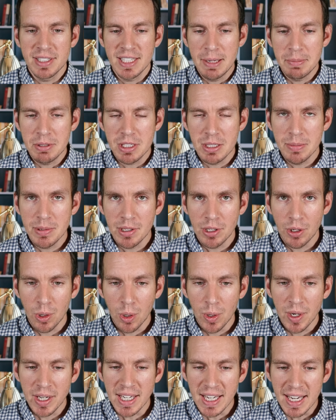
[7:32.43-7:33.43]
seems to be
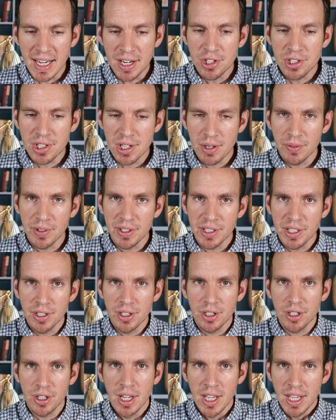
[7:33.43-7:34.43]
growing each and every
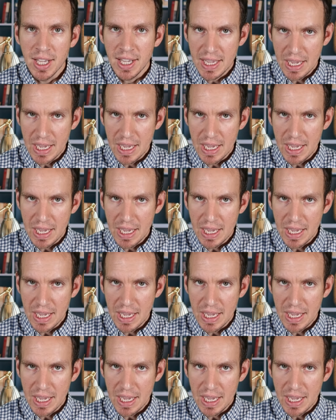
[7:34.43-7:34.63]
year.